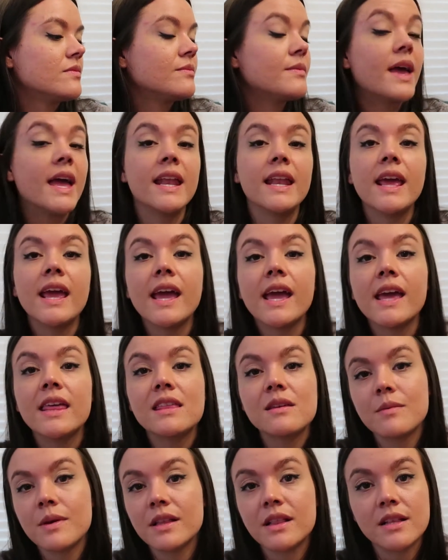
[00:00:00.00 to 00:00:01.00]
penne,
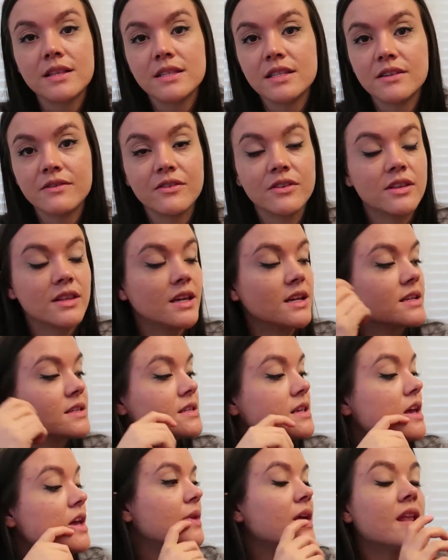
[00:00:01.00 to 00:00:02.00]
they make lots of different
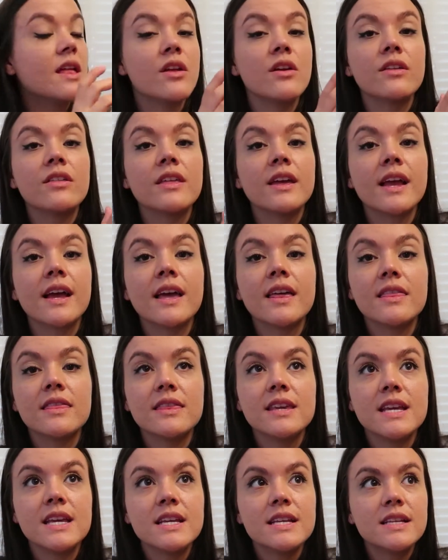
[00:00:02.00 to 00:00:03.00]
things. Another thing,
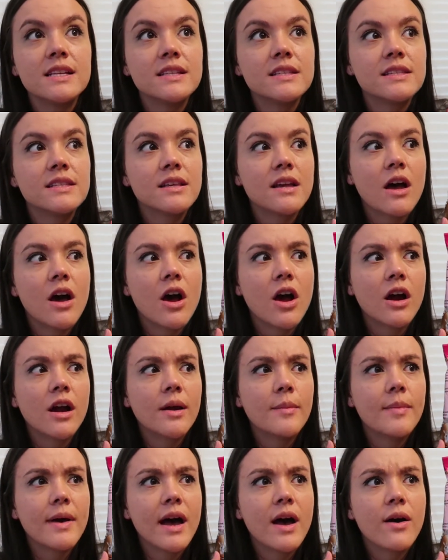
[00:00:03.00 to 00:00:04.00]
these are
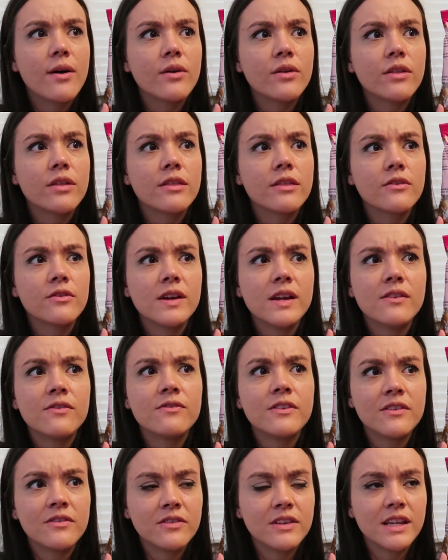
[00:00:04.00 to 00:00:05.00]
about
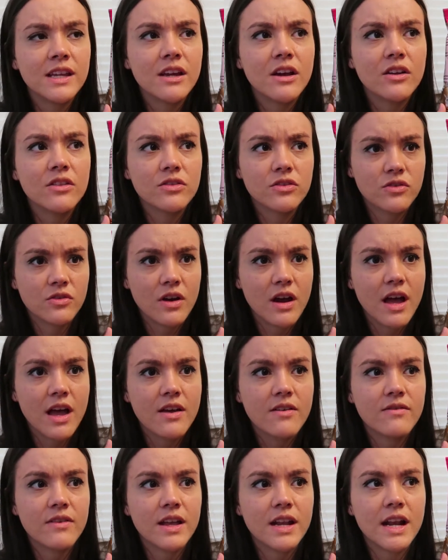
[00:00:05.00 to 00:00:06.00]
$3.50 on
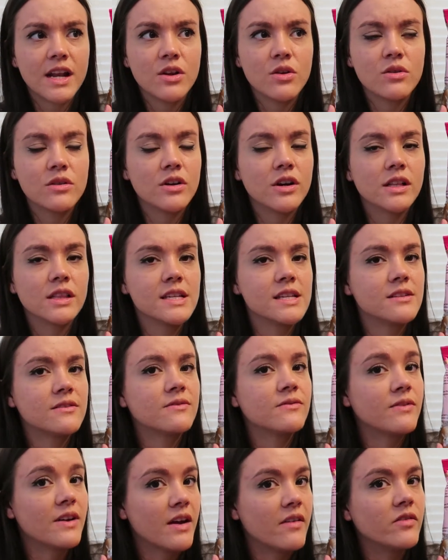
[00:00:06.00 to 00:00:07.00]
Thrive, and I know they're at least
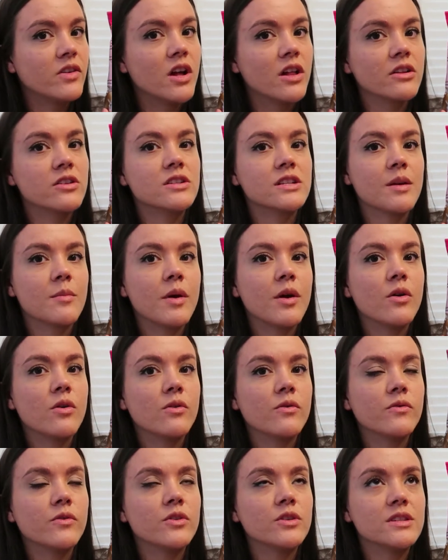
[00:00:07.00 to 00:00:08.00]
$5 at my
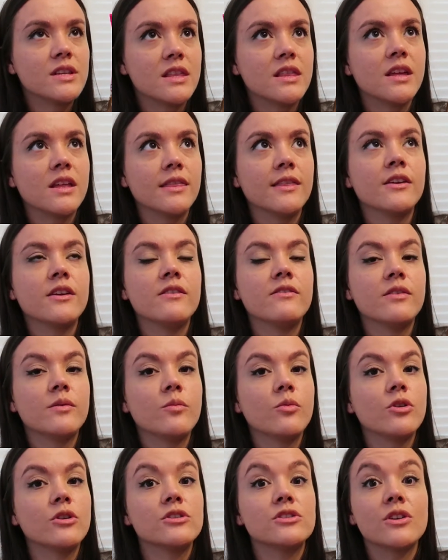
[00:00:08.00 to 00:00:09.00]
Whole Foods. I think they're even
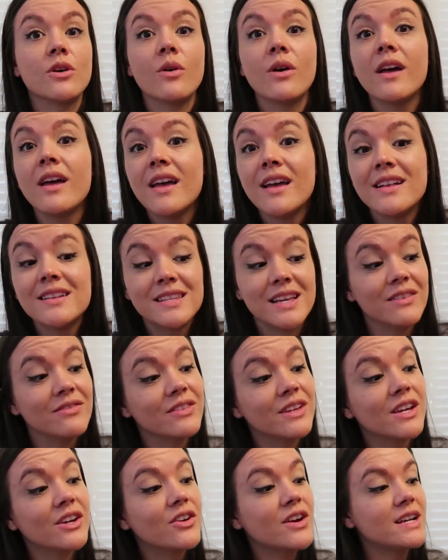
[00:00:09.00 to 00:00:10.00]
more, so
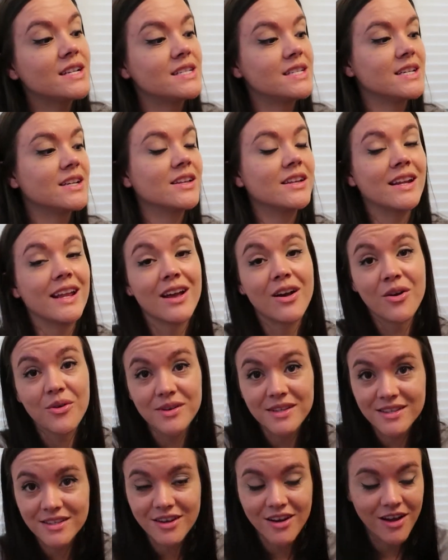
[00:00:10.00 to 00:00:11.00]
definitely a great deal, and I
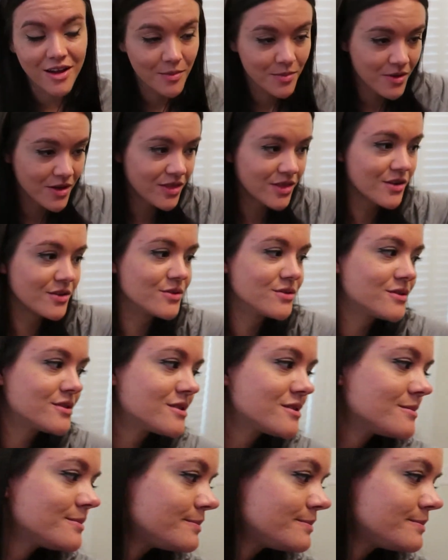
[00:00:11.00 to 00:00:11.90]
always stock up on those.